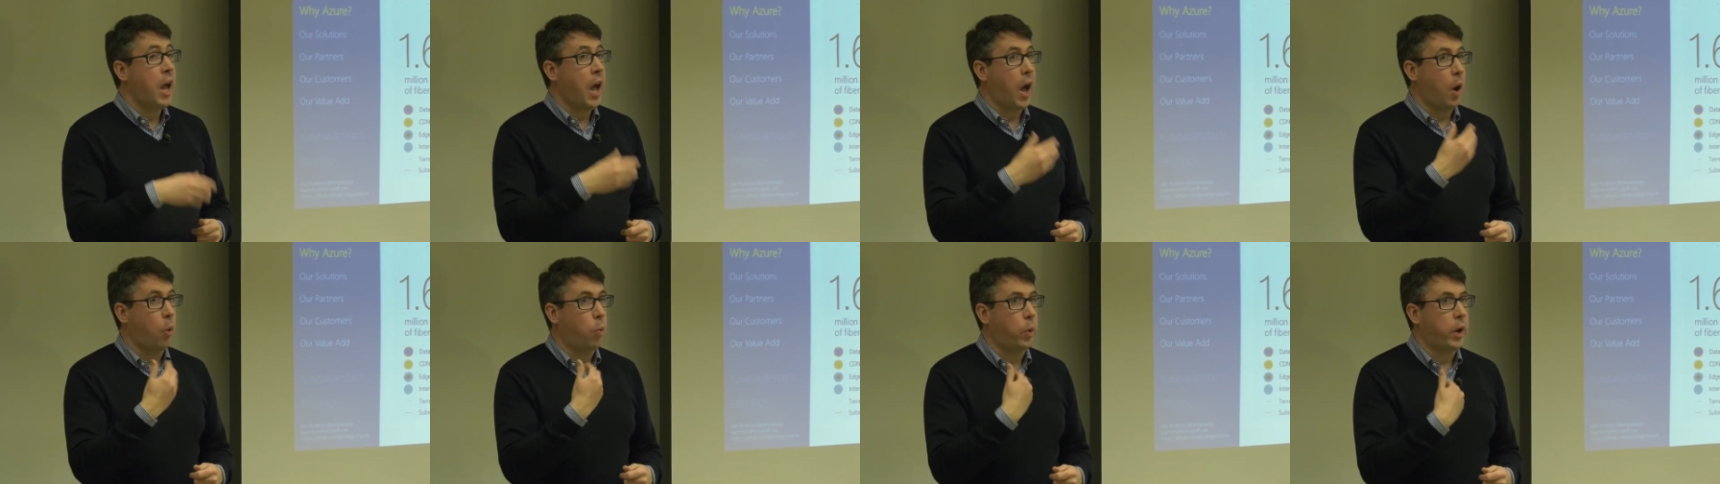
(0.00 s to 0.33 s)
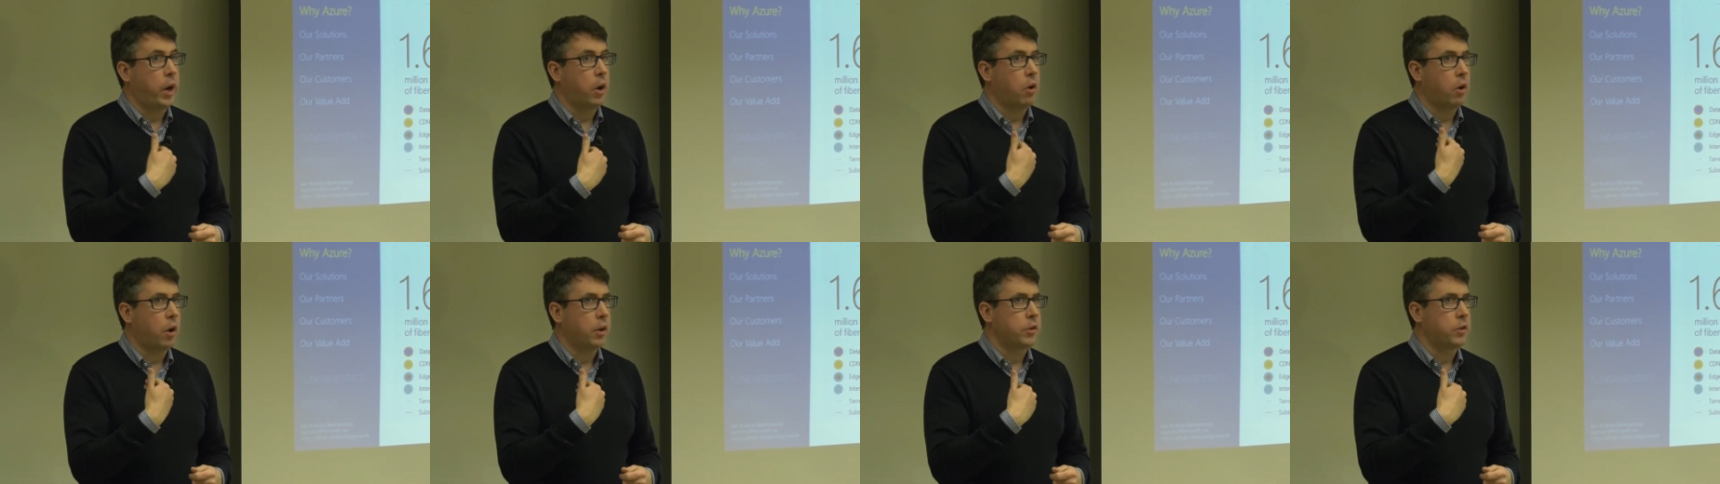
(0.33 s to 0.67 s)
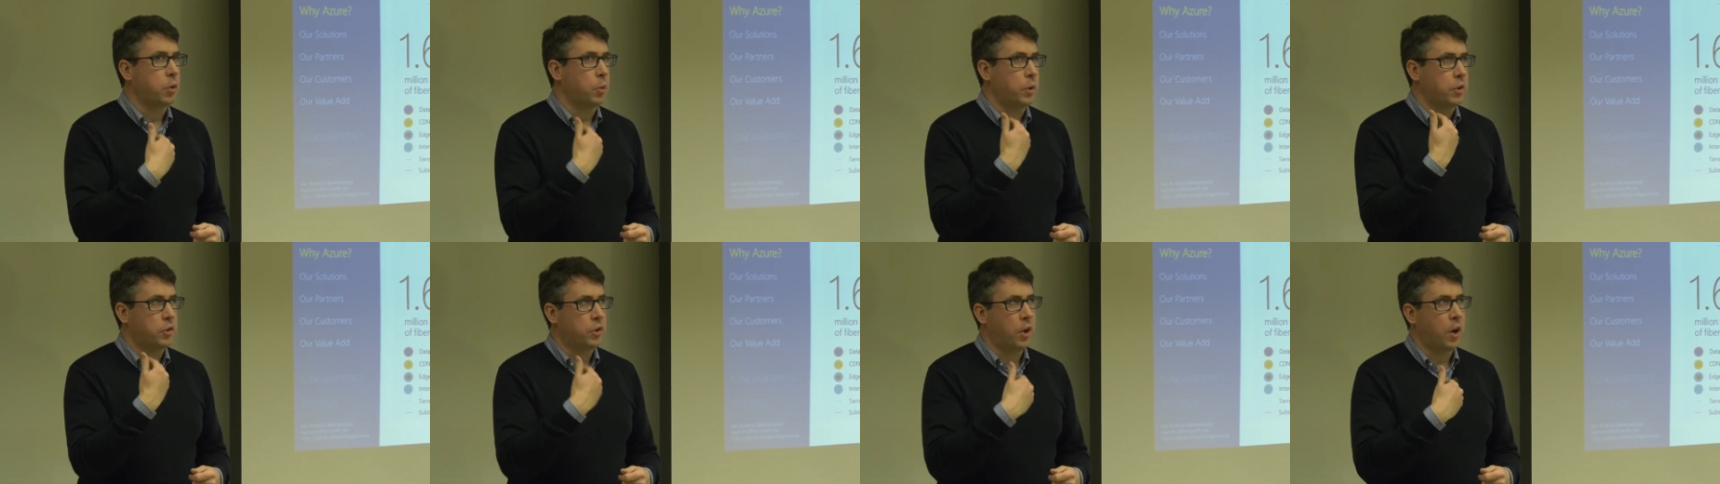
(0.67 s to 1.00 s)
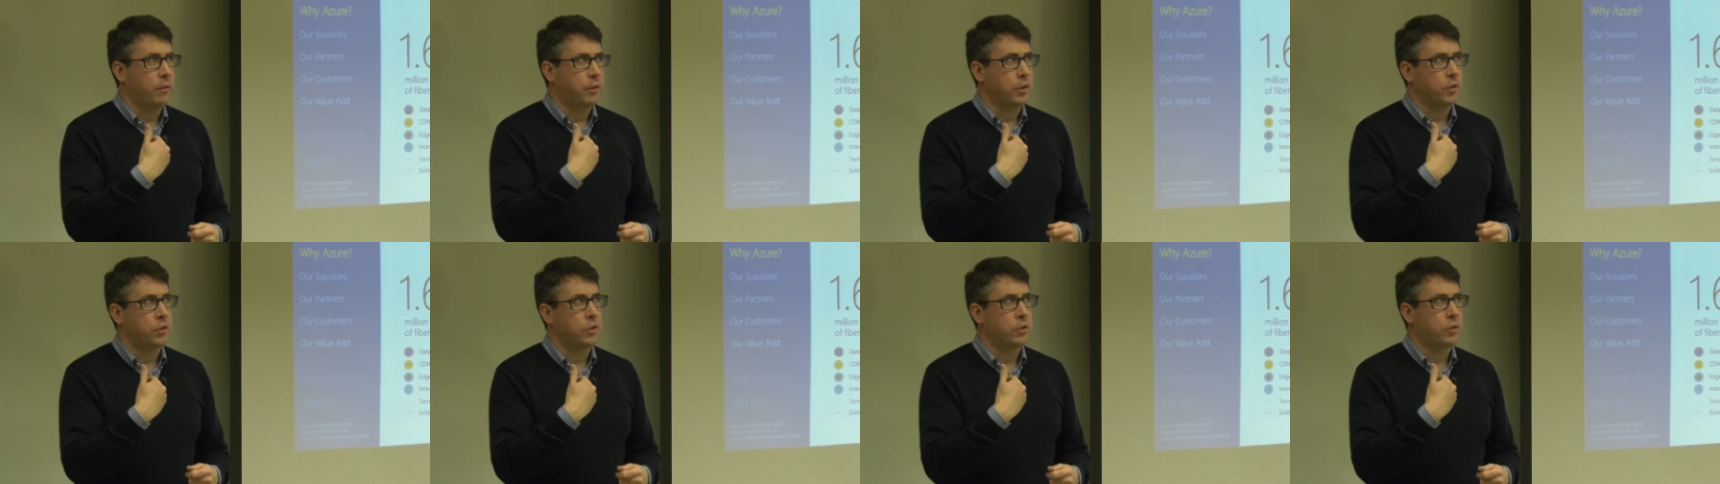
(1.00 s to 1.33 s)
and we are also a
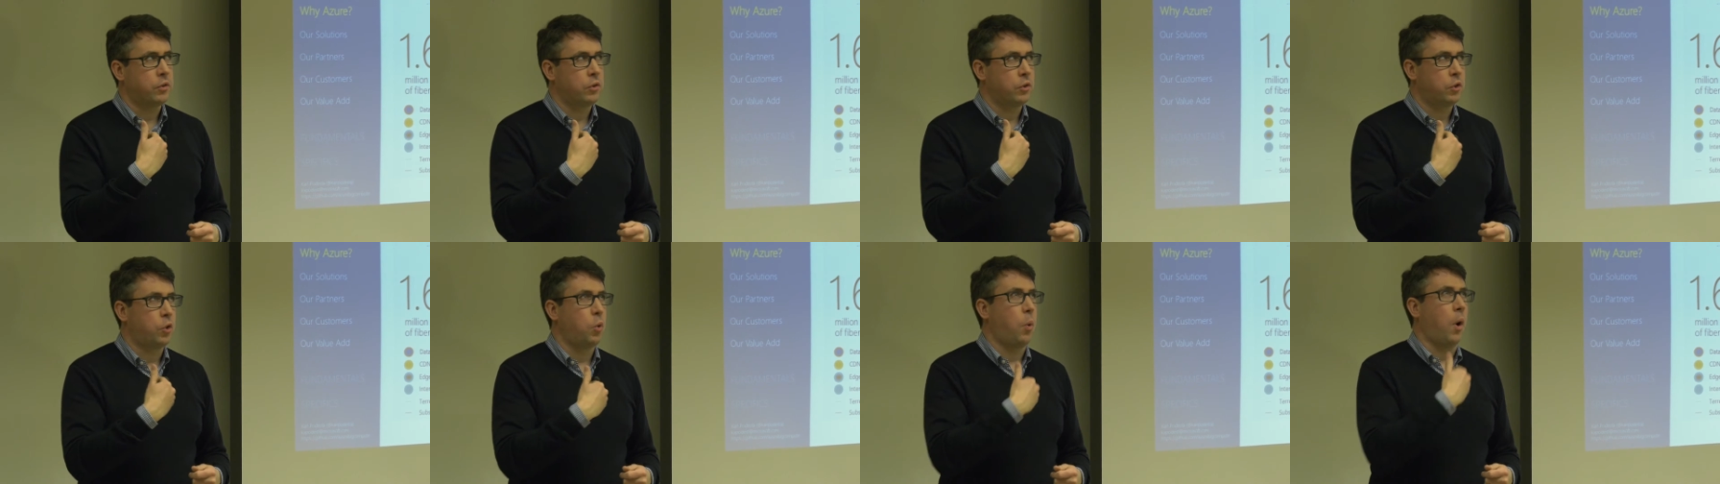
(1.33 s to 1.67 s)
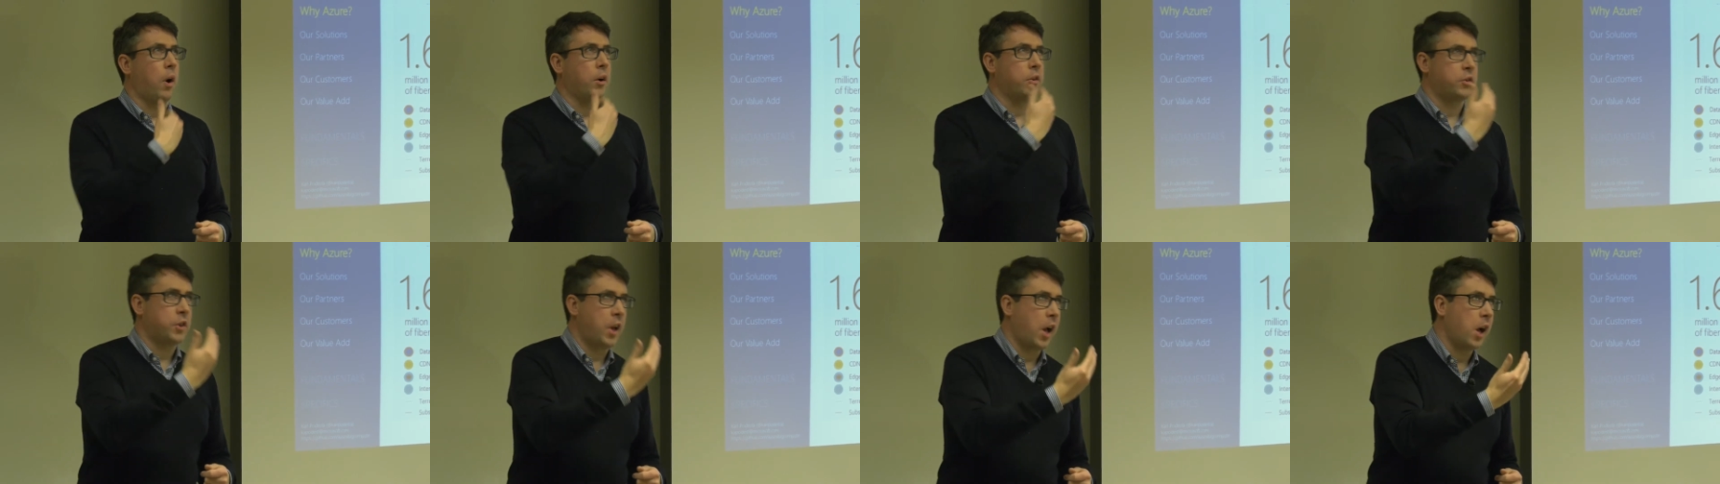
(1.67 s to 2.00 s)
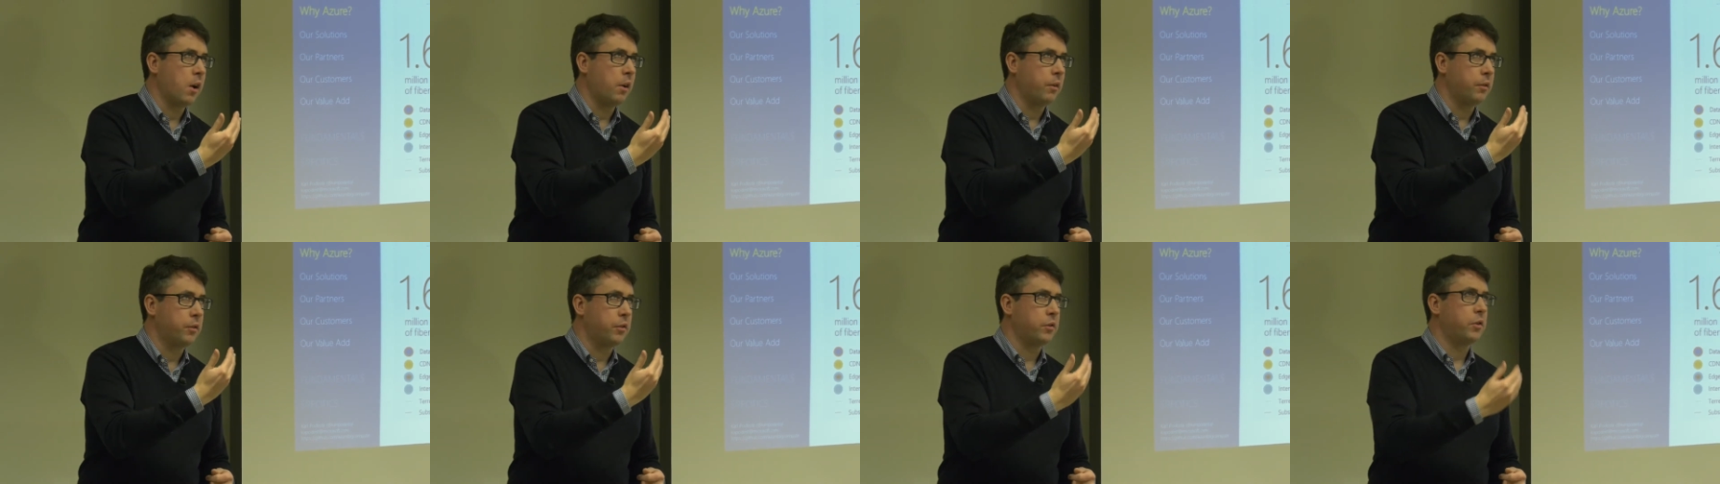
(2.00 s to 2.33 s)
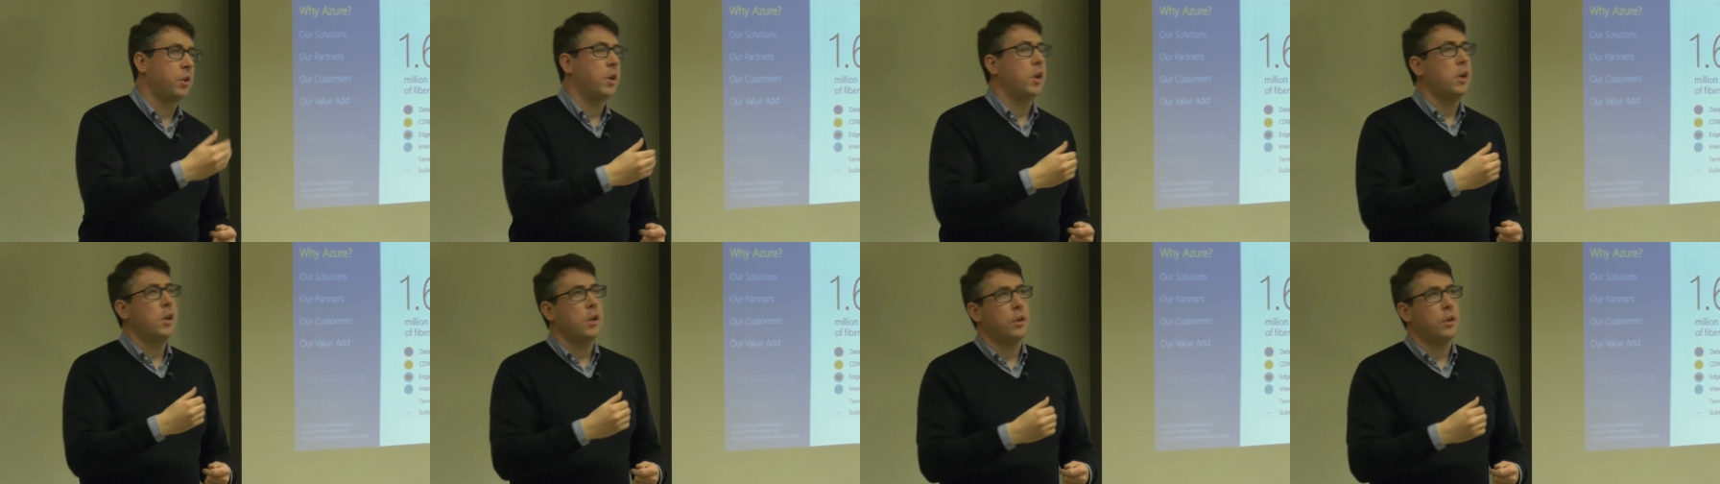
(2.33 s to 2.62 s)
service to ourselves.